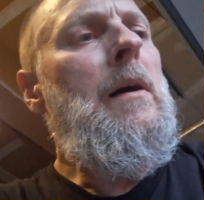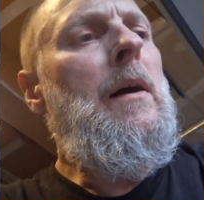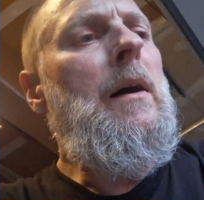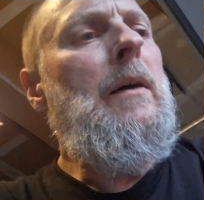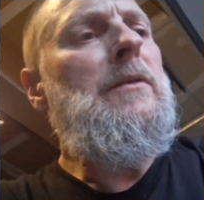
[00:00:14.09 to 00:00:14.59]

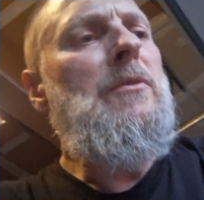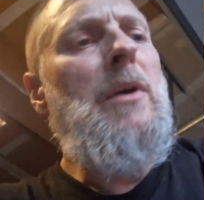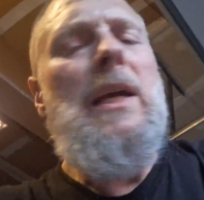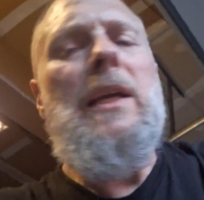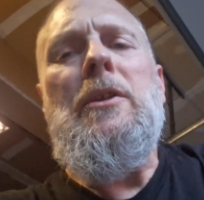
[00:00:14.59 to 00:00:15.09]
uh, to
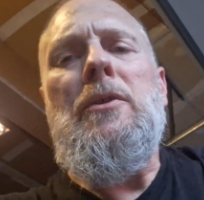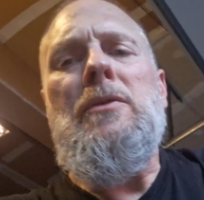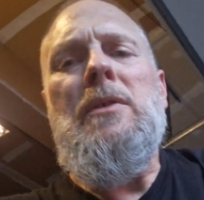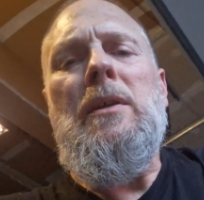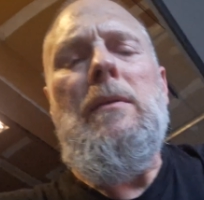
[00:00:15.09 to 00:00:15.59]
where I can
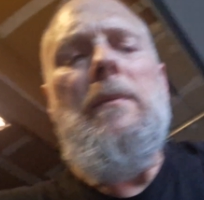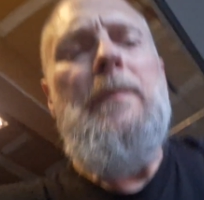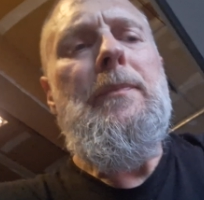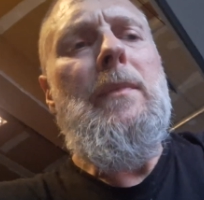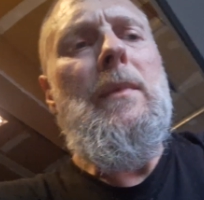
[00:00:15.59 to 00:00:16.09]
use it,
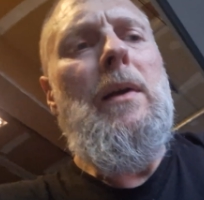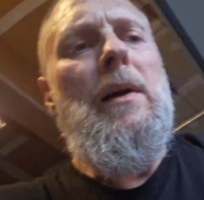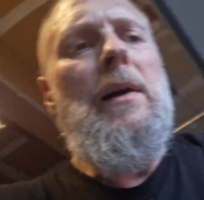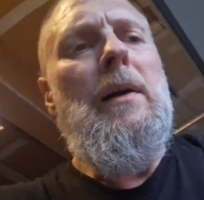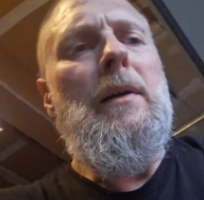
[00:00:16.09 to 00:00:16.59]

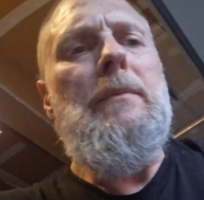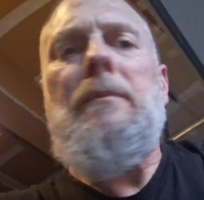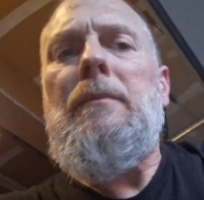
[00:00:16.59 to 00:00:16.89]
uh,